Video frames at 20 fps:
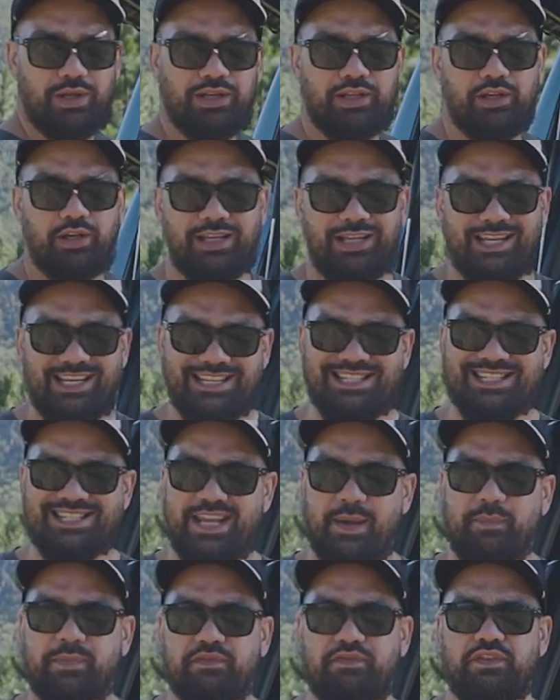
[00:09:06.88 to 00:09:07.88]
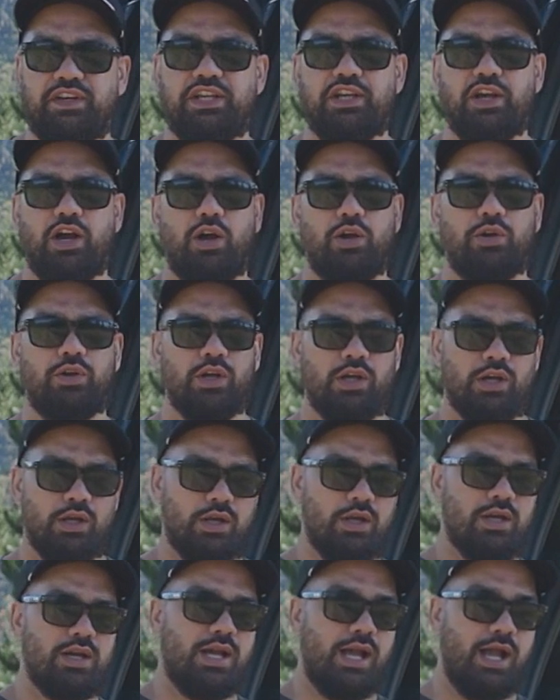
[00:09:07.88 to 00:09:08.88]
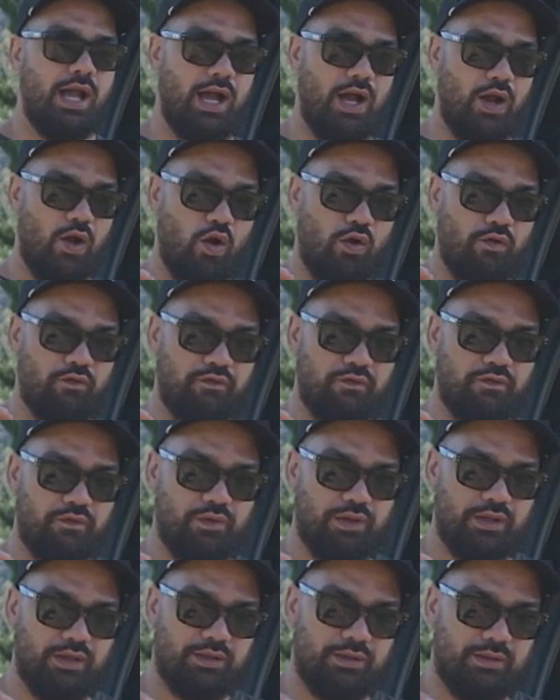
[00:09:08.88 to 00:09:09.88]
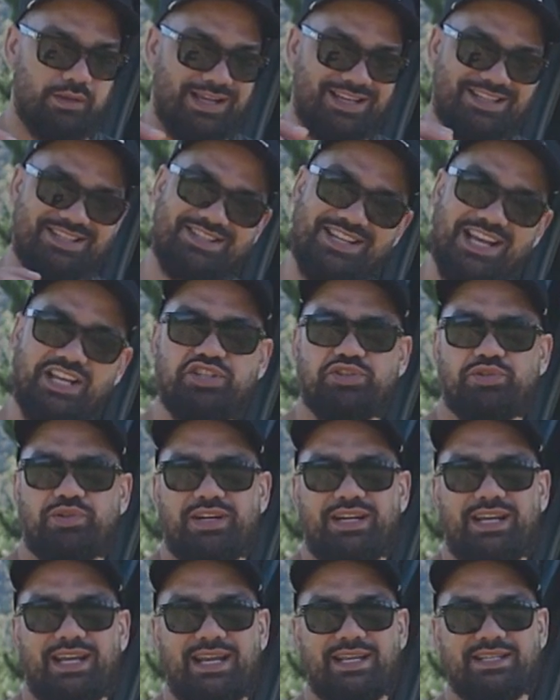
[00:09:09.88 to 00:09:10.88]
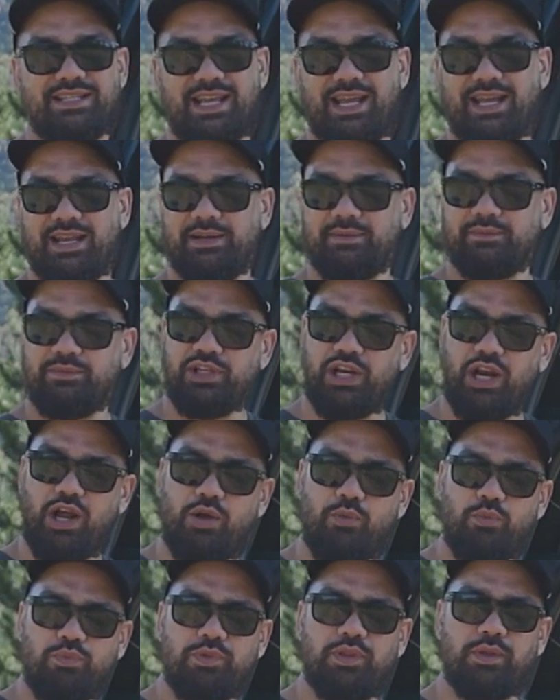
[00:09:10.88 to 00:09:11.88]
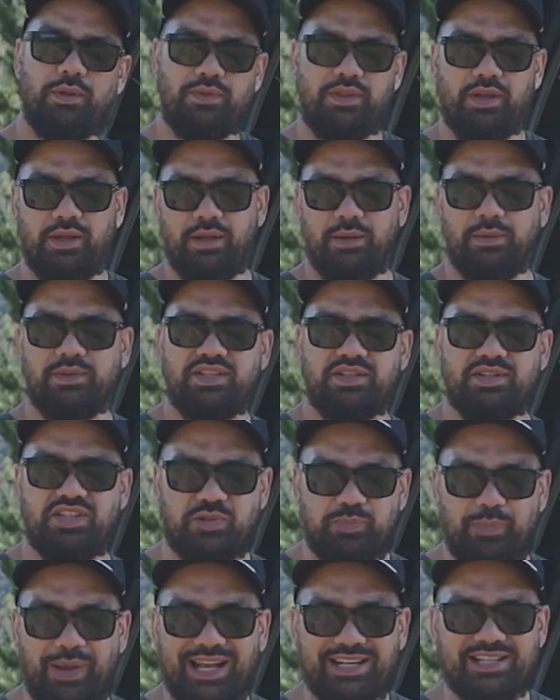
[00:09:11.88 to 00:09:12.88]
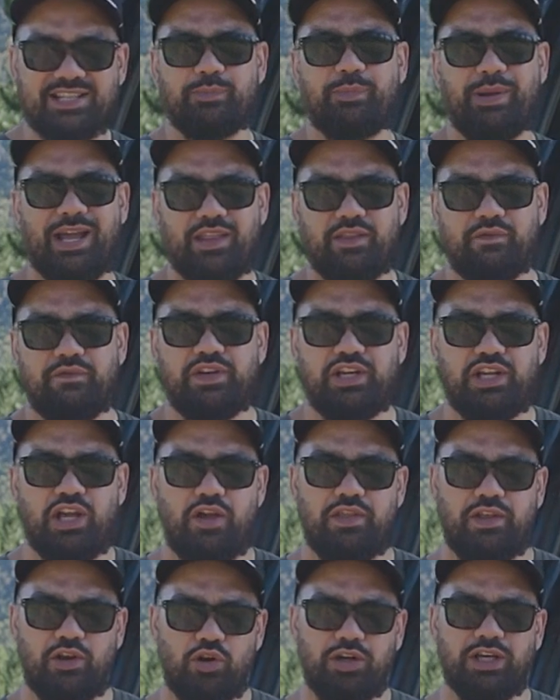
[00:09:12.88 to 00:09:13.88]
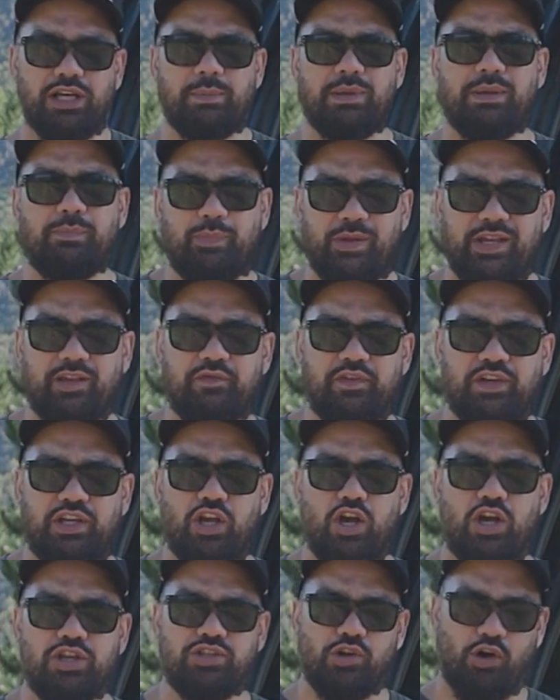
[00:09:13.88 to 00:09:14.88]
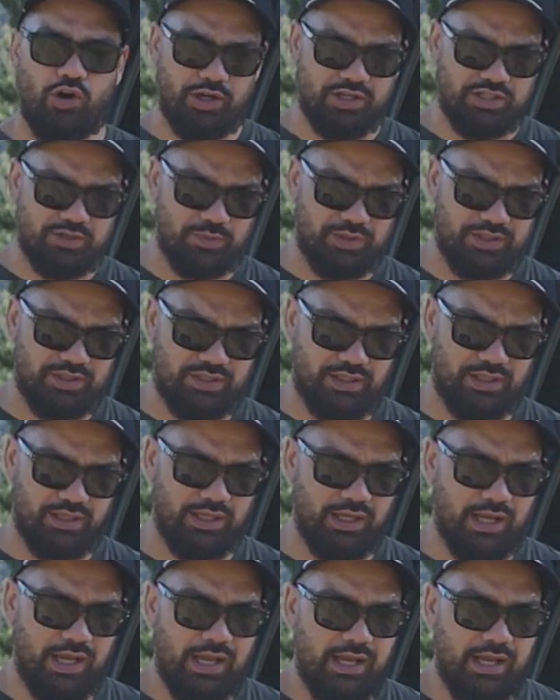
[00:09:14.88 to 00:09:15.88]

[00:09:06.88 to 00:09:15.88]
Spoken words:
a little in-depth video of accessories and, you know, the specs about the video. They're not going to be big videos. I just wanted to